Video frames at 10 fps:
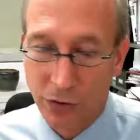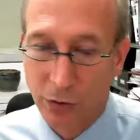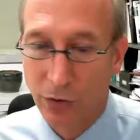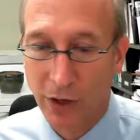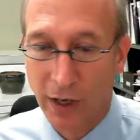
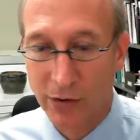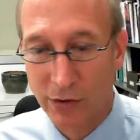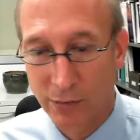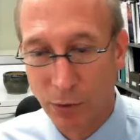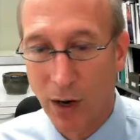two
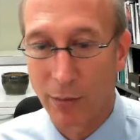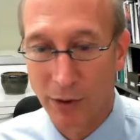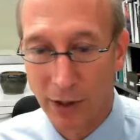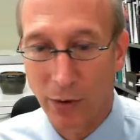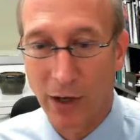things
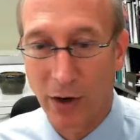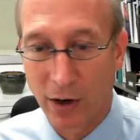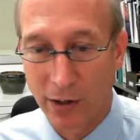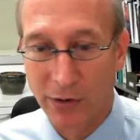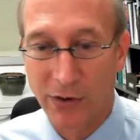probably going
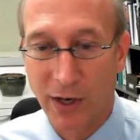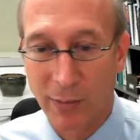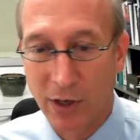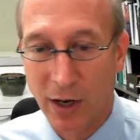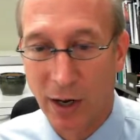on at the
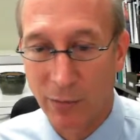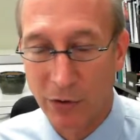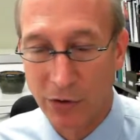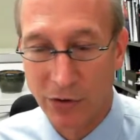same time. There's